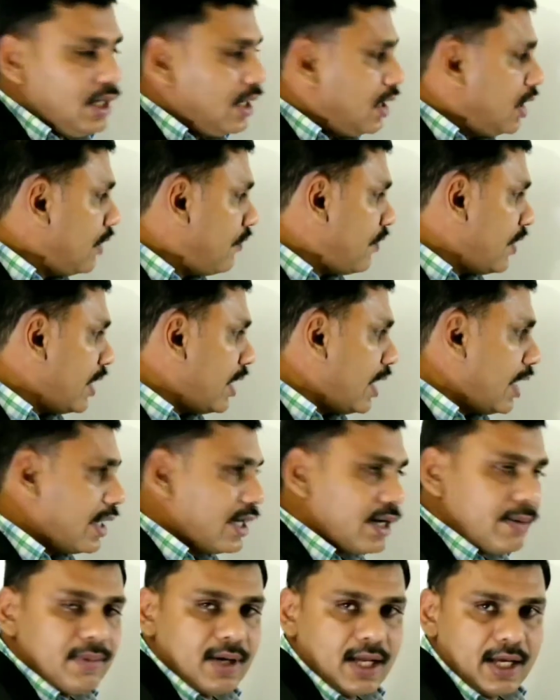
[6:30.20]
If a
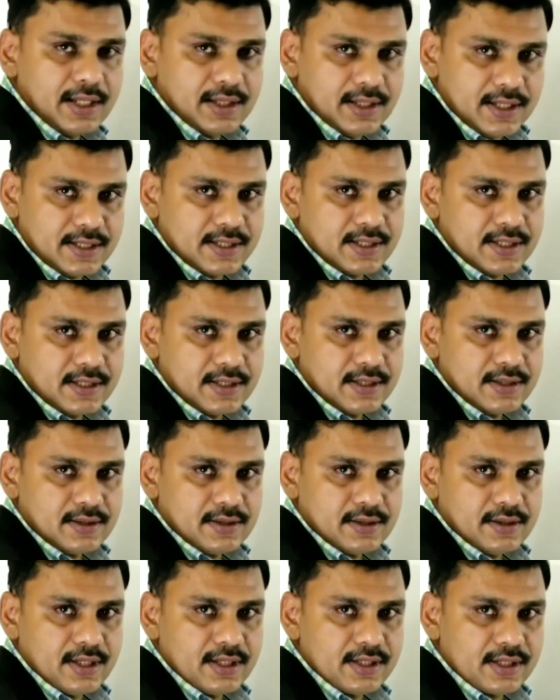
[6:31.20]
diagram like this
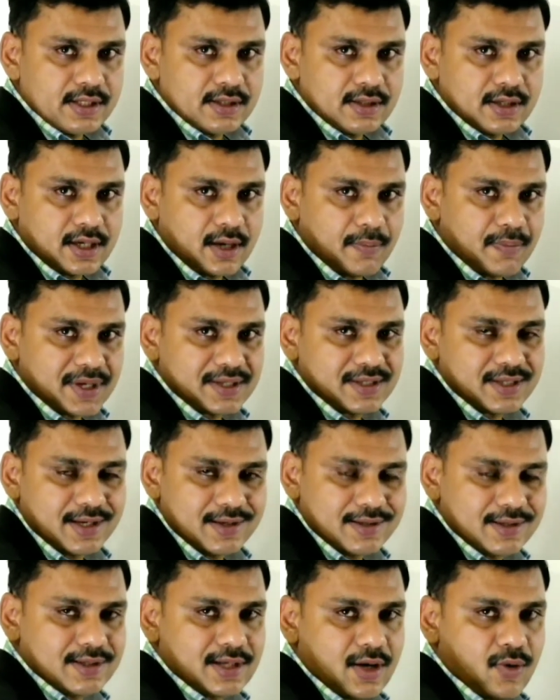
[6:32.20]

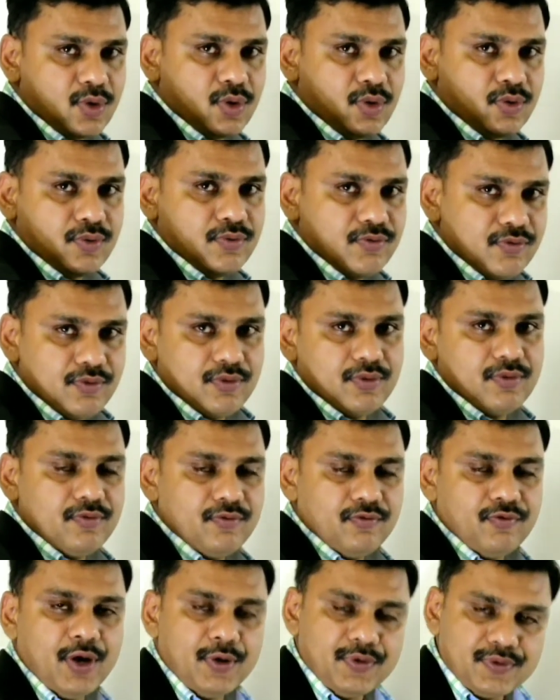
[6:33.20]
represents sound
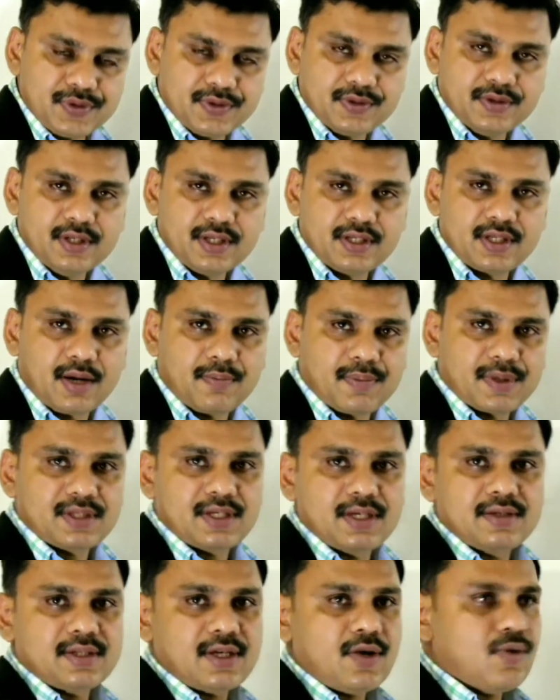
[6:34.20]
waves. This
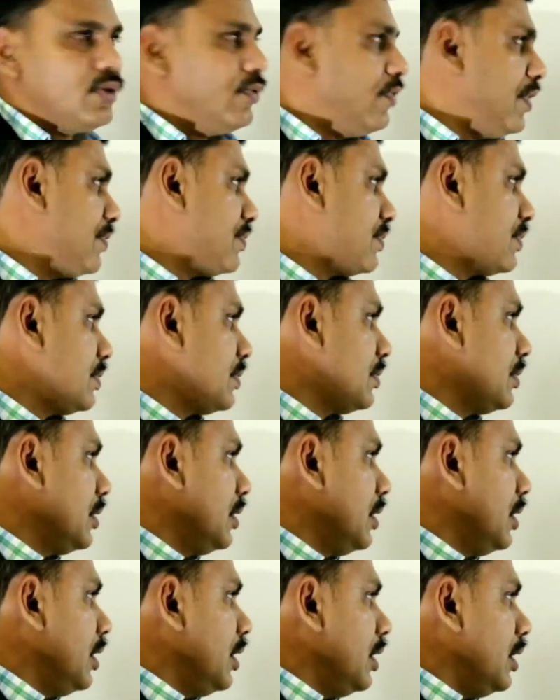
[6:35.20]
represents sound waves.
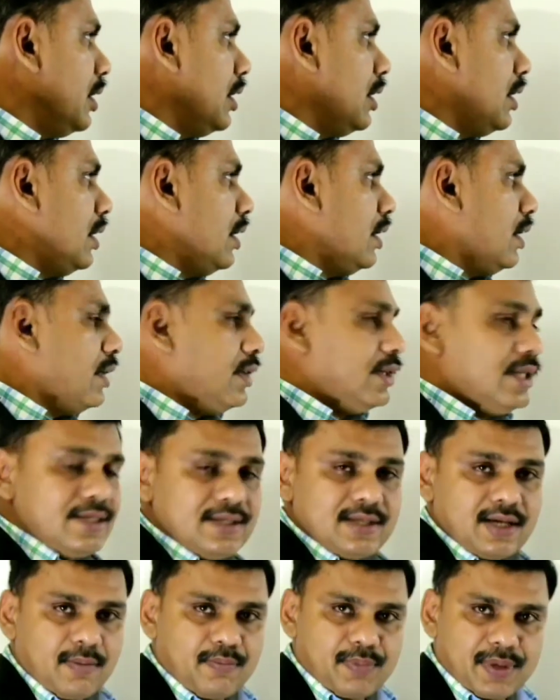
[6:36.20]

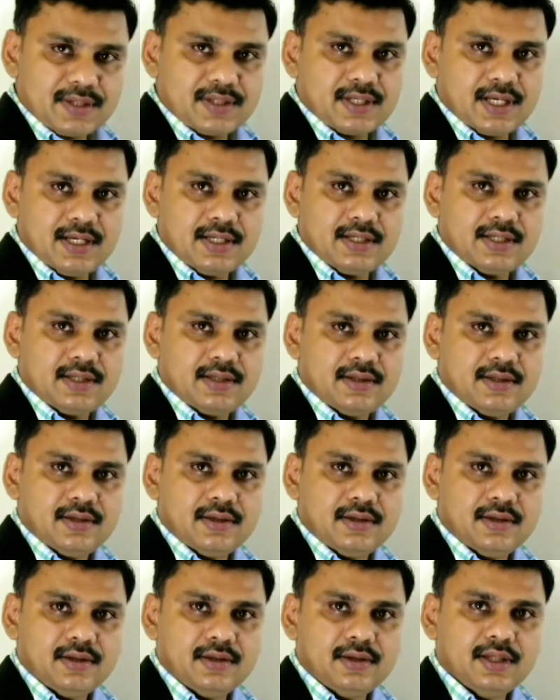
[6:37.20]
This represents
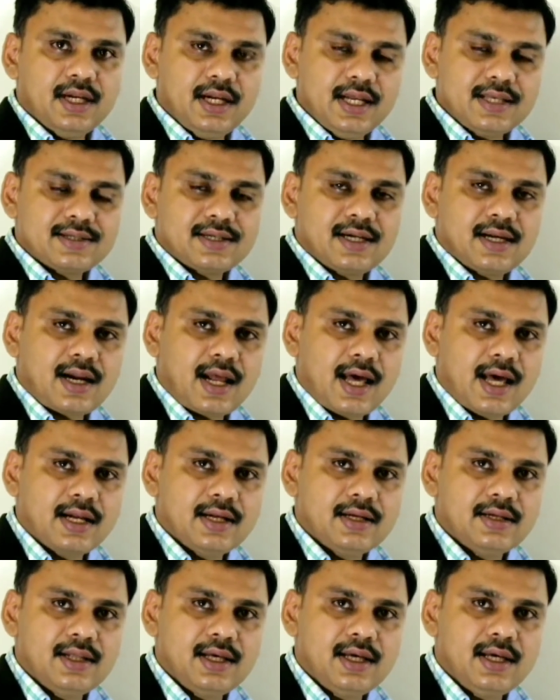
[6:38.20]
the listener
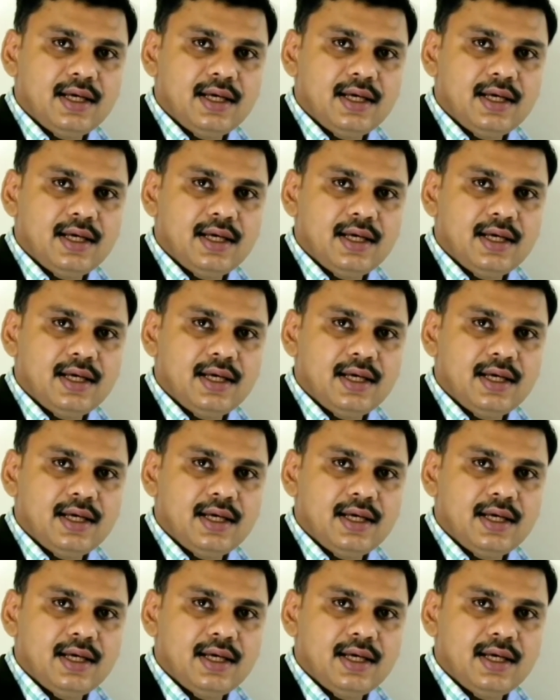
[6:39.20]
and